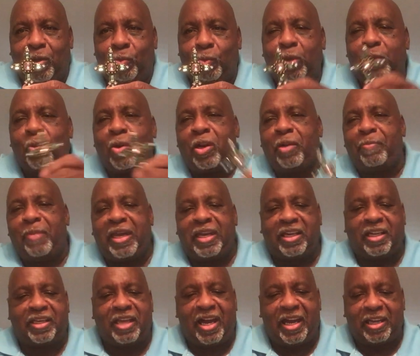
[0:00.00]
We want to make
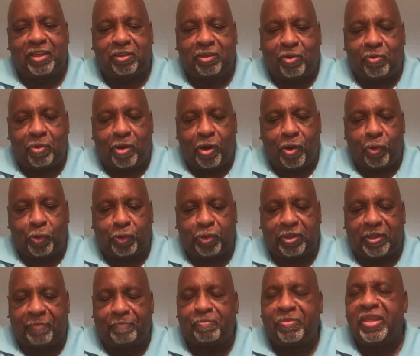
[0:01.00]
a nice
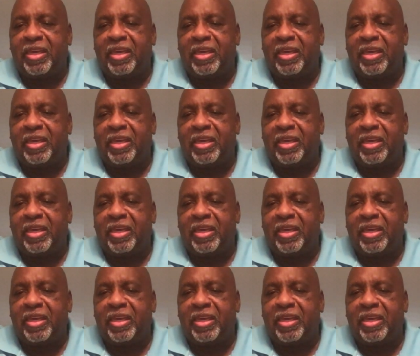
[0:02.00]
cross,